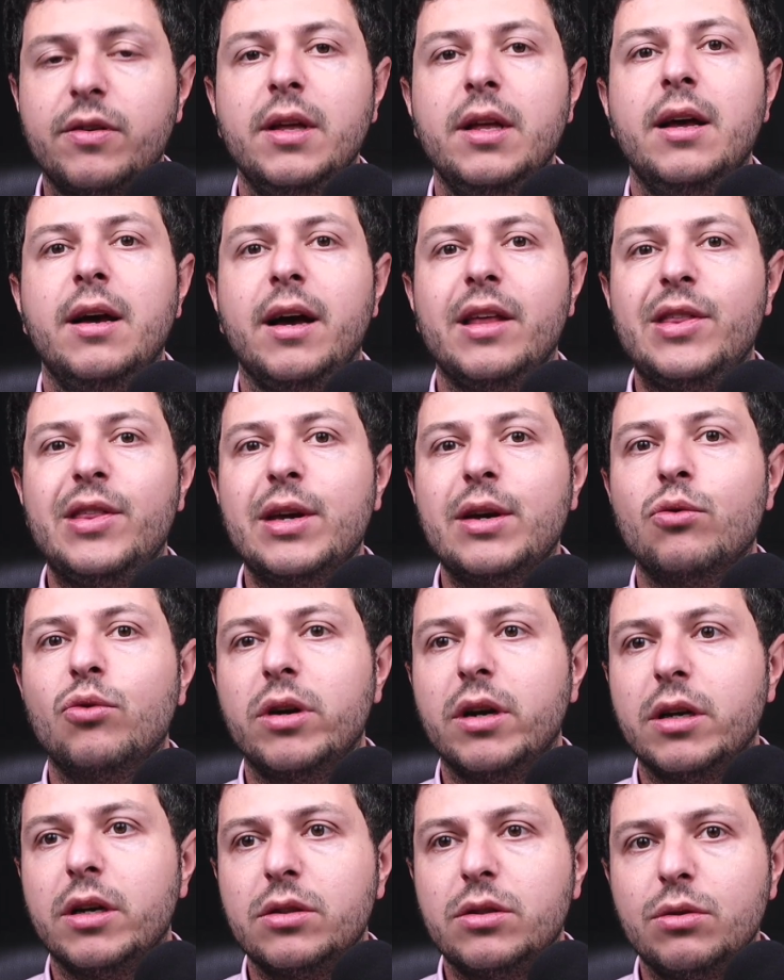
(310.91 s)
I think we're
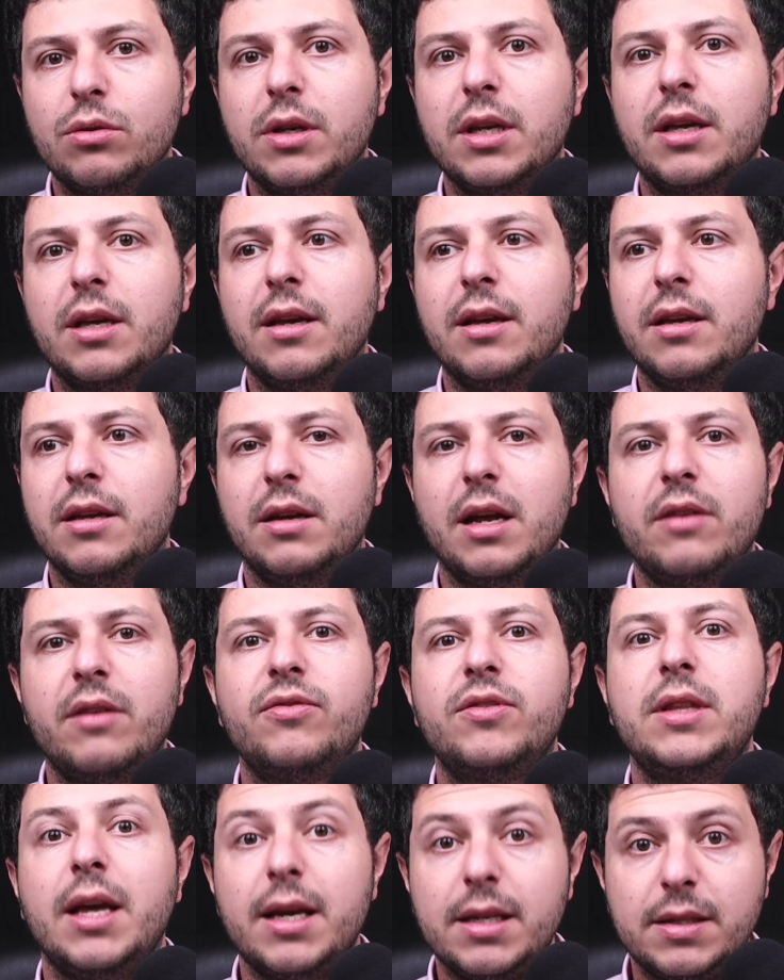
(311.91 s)
not doing enough
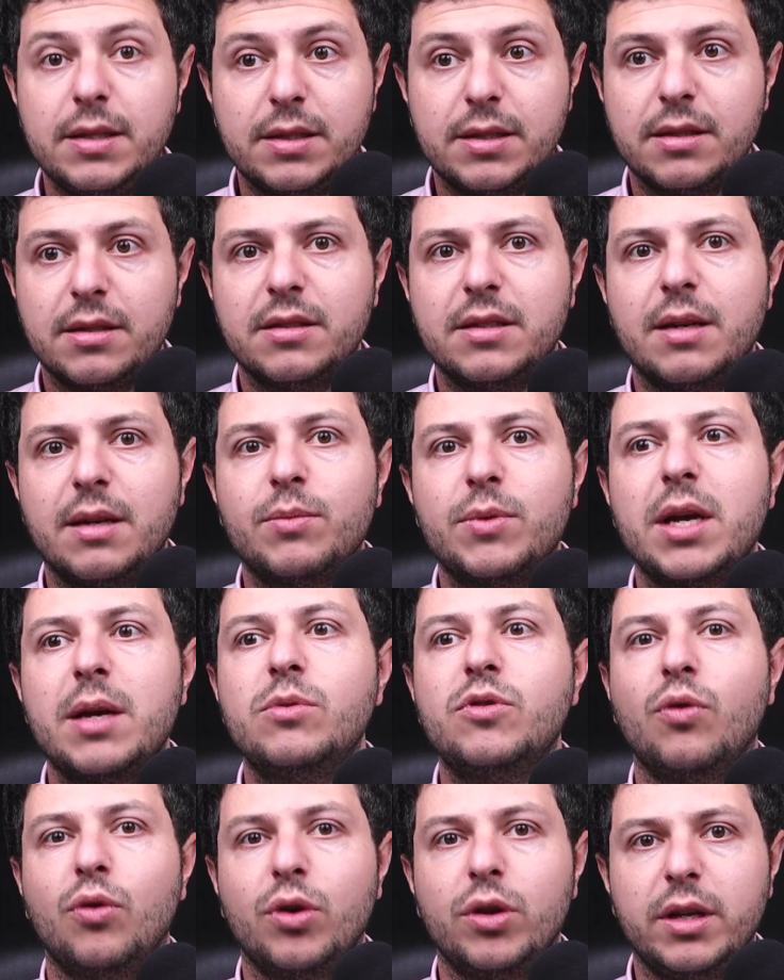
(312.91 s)
tests sometimes
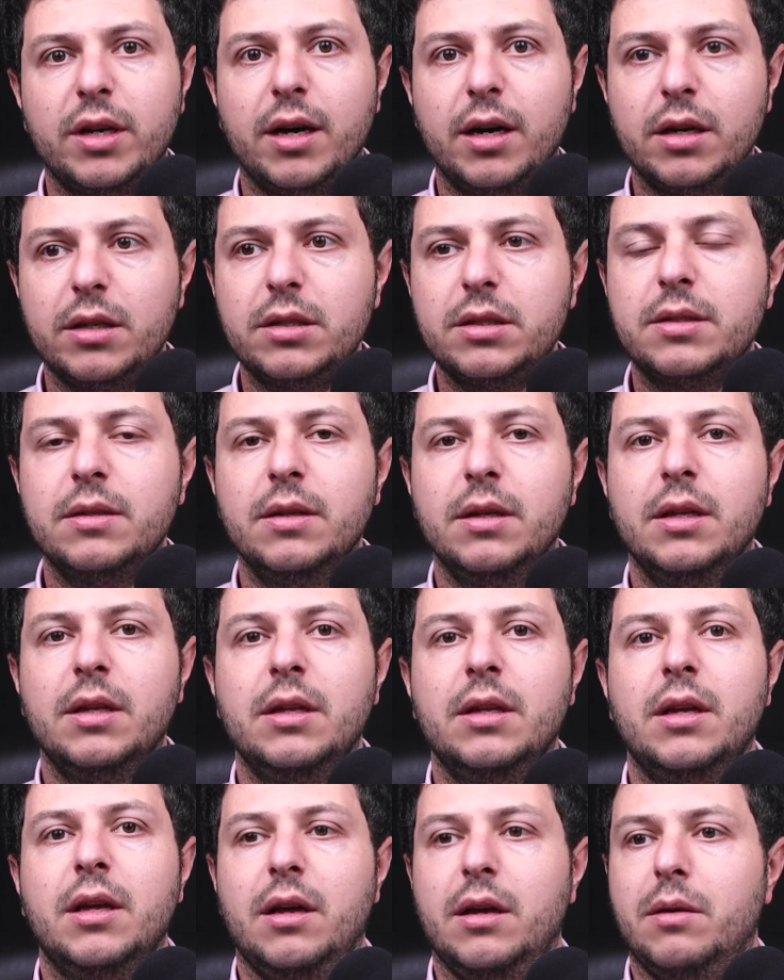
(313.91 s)
for the heart
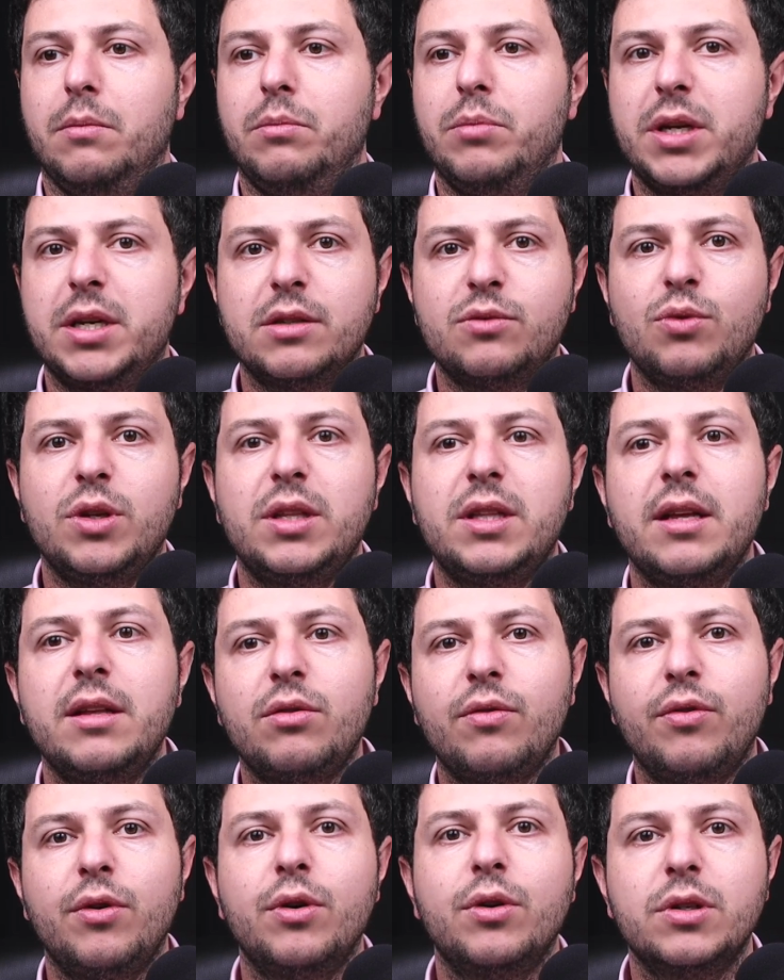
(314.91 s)
uh, because we tend to
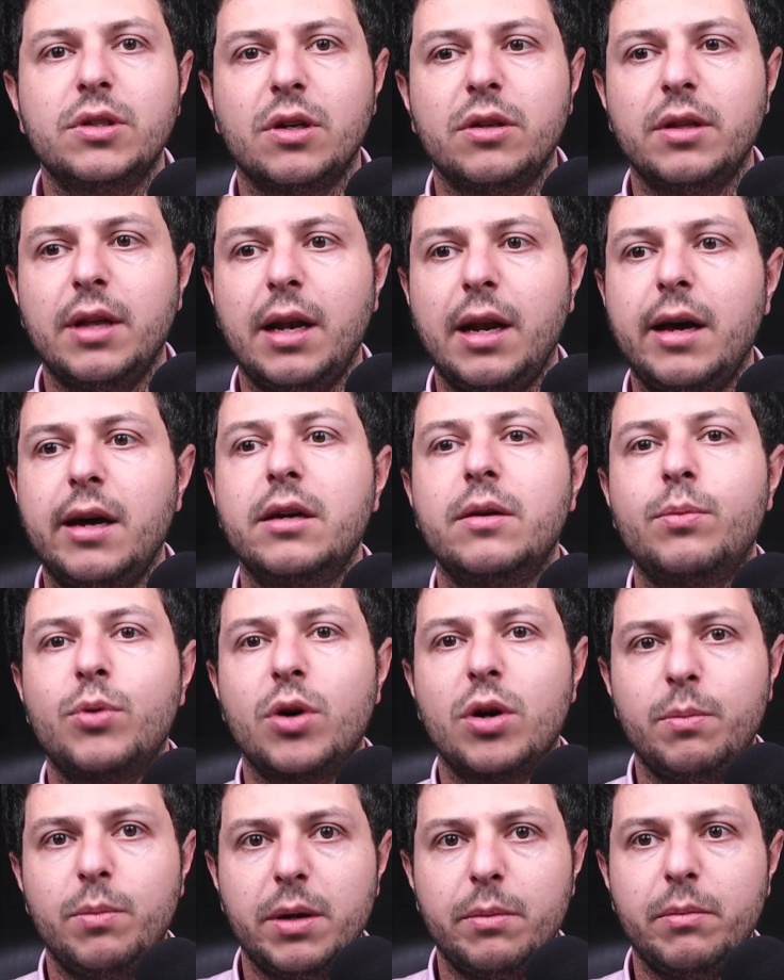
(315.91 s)
focus on the lung
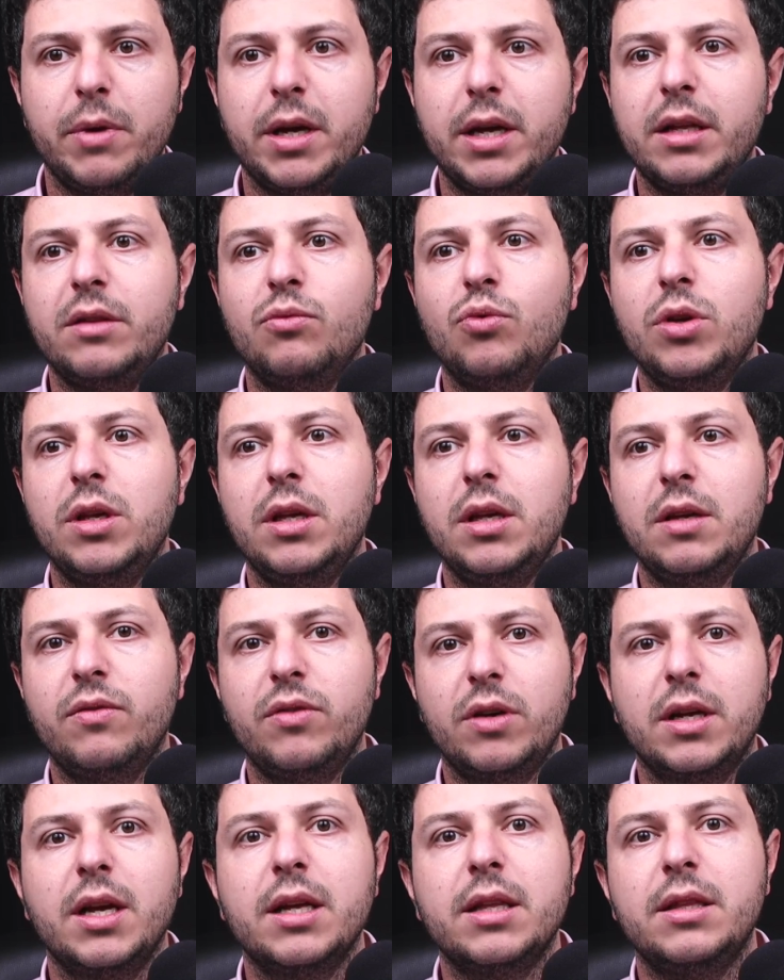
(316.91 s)
problem and we
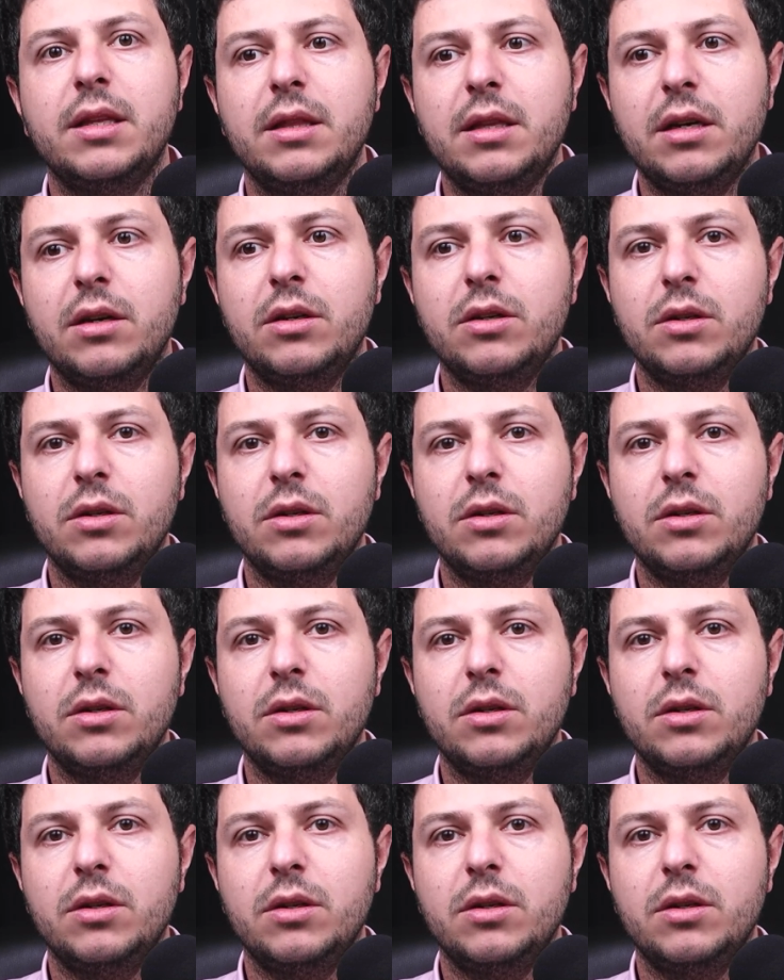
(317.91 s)
forget that there